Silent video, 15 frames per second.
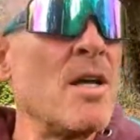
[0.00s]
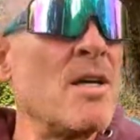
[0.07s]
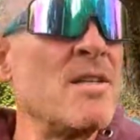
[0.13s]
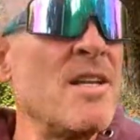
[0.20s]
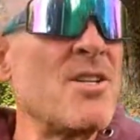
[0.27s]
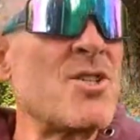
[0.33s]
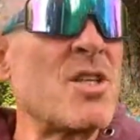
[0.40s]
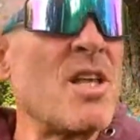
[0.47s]

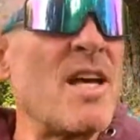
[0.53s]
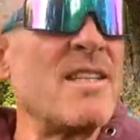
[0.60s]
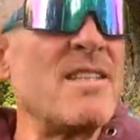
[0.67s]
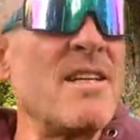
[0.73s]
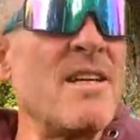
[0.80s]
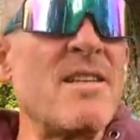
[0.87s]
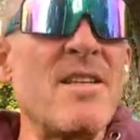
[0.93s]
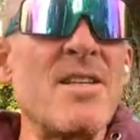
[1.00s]
initial
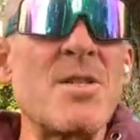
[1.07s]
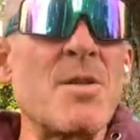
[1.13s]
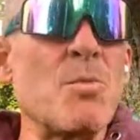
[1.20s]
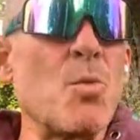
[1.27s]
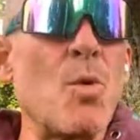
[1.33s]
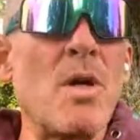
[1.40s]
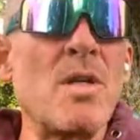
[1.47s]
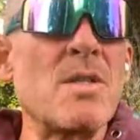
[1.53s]
idea this
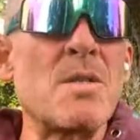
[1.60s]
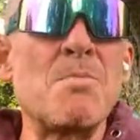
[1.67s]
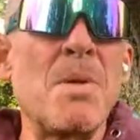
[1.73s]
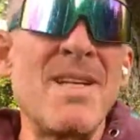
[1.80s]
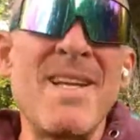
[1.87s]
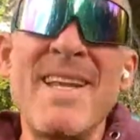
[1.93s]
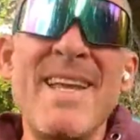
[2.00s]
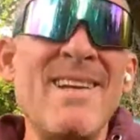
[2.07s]
was,
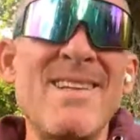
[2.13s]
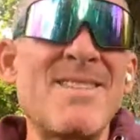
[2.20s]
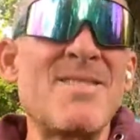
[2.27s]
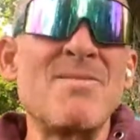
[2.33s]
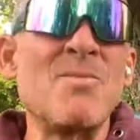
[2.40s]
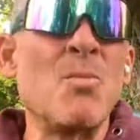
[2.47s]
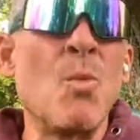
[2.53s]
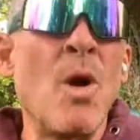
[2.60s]
but he
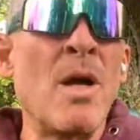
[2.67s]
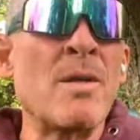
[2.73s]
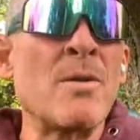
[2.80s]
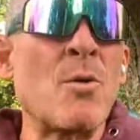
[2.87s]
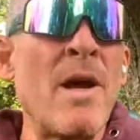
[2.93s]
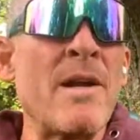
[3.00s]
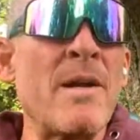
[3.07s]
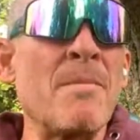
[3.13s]
doesn't want
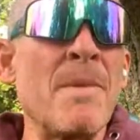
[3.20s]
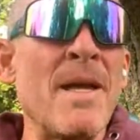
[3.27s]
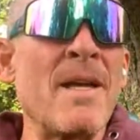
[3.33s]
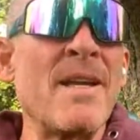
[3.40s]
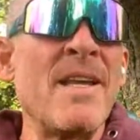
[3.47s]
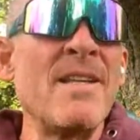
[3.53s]
credit, man.